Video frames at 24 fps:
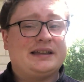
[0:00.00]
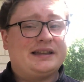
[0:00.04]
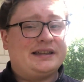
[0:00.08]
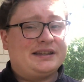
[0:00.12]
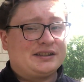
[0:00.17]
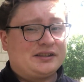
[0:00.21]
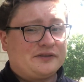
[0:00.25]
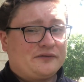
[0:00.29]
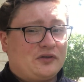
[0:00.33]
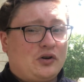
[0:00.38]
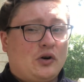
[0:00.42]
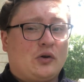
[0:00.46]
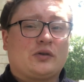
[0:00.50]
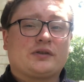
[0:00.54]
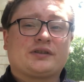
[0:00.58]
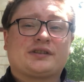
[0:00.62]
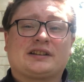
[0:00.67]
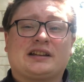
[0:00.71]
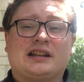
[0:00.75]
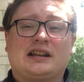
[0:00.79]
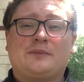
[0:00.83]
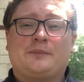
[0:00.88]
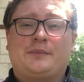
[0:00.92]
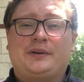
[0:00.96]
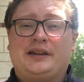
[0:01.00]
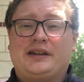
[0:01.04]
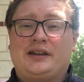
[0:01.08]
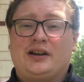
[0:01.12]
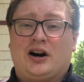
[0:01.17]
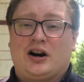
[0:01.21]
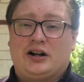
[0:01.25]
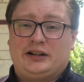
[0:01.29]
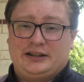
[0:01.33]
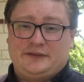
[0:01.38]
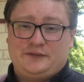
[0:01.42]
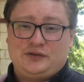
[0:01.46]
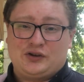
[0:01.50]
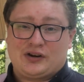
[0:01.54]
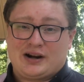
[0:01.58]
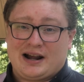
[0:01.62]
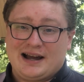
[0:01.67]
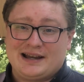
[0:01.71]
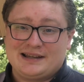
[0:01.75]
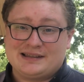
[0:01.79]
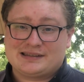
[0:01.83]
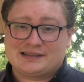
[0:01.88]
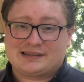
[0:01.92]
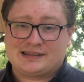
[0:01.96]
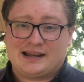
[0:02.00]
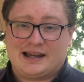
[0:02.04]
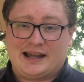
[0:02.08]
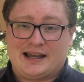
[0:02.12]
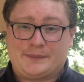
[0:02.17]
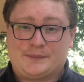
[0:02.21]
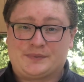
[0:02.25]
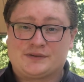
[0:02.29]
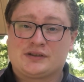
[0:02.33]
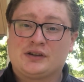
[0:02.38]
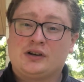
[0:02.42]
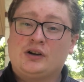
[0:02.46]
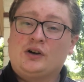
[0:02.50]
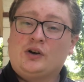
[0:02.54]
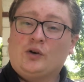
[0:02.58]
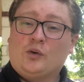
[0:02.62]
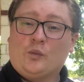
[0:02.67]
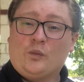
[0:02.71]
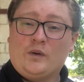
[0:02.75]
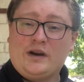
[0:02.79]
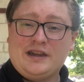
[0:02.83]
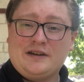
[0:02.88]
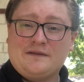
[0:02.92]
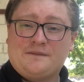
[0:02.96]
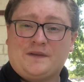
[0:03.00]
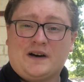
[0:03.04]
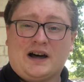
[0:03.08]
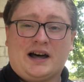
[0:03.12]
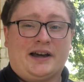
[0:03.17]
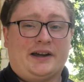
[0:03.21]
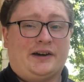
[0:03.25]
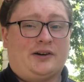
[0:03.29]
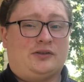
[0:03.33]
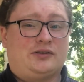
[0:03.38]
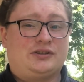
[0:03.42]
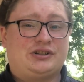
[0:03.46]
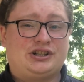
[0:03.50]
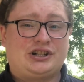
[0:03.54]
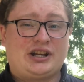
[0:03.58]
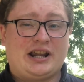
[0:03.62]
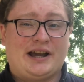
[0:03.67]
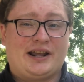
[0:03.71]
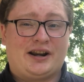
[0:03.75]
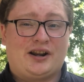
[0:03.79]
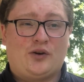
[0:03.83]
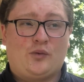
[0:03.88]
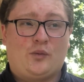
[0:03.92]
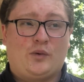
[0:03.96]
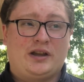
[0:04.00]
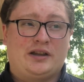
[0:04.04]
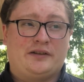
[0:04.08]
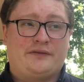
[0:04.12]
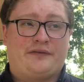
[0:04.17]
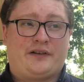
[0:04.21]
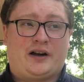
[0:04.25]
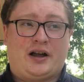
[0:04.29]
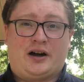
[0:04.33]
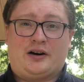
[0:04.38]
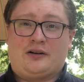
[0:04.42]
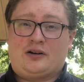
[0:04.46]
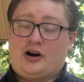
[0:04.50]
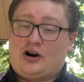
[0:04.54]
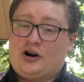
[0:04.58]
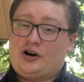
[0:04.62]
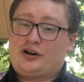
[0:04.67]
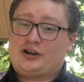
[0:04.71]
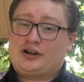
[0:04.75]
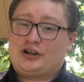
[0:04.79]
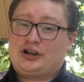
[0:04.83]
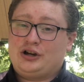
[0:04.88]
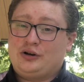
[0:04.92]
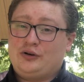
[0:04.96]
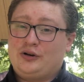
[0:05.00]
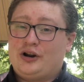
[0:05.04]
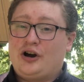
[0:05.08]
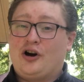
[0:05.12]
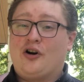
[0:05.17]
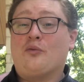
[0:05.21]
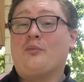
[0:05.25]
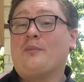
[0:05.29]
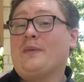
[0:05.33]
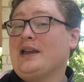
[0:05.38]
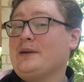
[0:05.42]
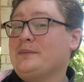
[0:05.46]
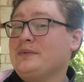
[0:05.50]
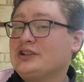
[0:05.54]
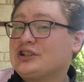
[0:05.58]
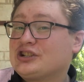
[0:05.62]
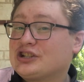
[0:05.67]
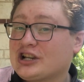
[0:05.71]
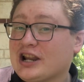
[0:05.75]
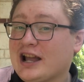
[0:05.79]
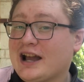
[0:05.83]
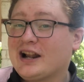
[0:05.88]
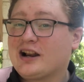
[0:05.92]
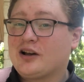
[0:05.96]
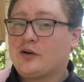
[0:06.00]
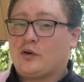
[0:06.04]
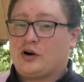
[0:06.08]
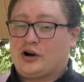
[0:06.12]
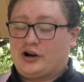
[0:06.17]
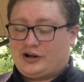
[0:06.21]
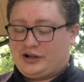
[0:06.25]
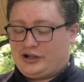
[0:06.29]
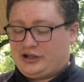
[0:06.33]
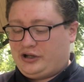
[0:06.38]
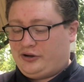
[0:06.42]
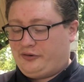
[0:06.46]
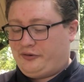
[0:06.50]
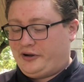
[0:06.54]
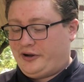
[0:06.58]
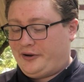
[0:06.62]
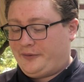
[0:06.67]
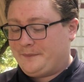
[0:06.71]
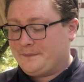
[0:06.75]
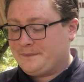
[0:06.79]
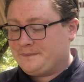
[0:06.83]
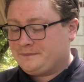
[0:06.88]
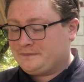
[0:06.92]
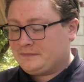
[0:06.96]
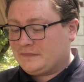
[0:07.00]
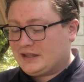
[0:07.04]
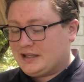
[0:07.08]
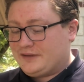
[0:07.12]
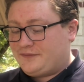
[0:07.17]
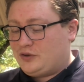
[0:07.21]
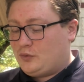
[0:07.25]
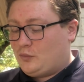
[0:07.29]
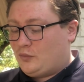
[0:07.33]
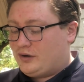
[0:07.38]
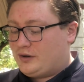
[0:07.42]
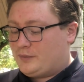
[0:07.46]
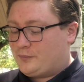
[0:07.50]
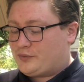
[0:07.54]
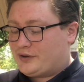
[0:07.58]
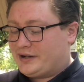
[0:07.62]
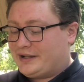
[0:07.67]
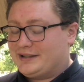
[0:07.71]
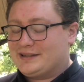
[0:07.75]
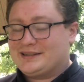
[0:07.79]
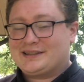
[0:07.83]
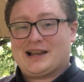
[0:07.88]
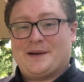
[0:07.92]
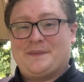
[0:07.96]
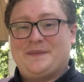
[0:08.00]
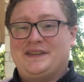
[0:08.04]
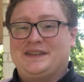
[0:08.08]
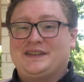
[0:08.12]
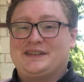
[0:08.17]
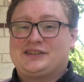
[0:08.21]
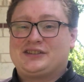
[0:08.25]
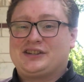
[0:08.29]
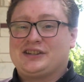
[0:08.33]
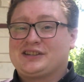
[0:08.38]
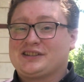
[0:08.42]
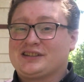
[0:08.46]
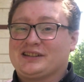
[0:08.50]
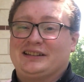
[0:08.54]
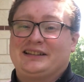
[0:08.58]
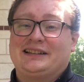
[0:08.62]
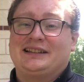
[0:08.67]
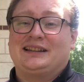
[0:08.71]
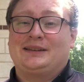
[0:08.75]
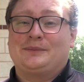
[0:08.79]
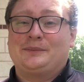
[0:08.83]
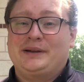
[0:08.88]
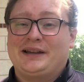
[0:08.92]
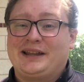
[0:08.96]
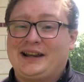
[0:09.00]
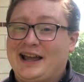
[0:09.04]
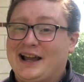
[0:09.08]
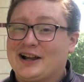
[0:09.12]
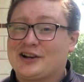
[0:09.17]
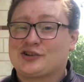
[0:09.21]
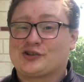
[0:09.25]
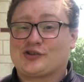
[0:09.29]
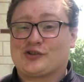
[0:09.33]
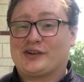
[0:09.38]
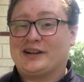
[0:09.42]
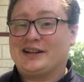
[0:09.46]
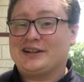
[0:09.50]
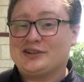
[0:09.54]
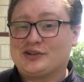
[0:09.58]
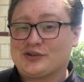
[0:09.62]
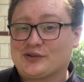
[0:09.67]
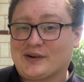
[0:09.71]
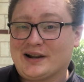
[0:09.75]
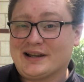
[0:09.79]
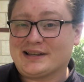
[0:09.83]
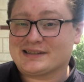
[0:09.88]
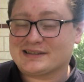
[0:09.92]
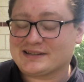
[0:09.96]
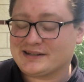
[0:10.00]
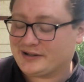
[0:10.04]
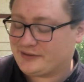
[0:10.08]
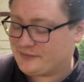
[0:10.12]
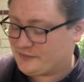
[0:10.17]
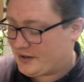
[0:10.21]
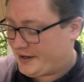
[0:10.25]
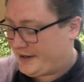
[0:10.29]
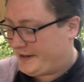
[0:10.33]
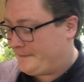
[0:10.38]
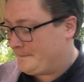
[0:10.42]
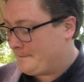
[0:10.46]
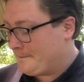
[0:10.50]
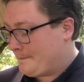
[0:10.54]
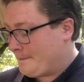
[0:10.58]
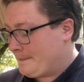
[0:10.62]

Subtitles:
is of course going to be all of your ice types. Weavile, Shadow Weavile, Articuno, maybe Shadow Articuno, if you want to bring in something that's just a little bit extra interesting, right?